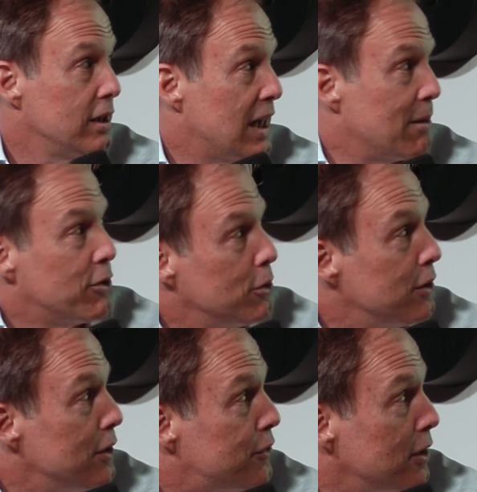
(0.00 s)
Anyway, so
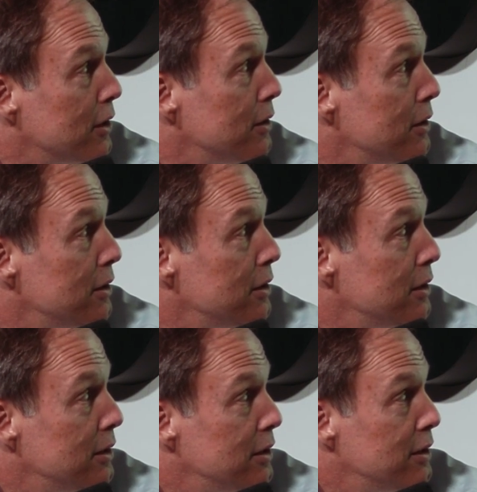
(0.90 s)
it, it's a
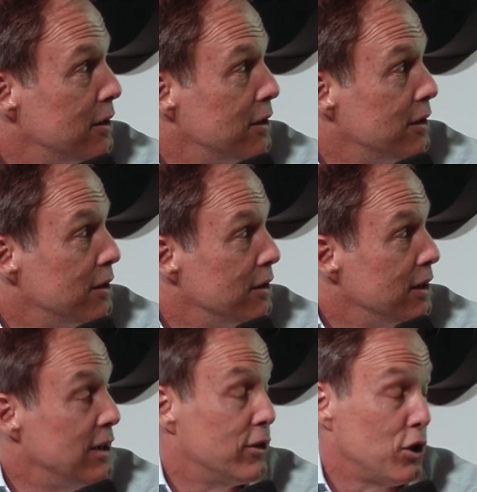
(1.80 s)

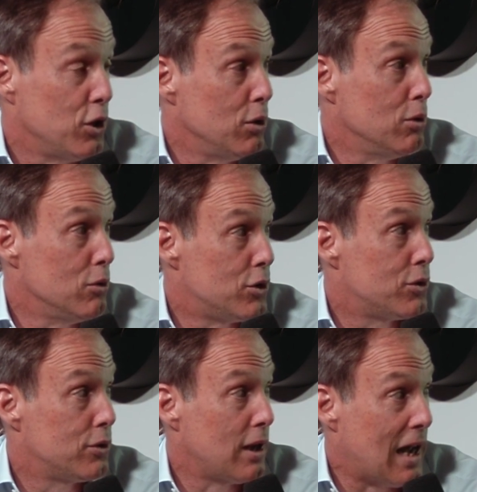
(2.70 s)
it's a huge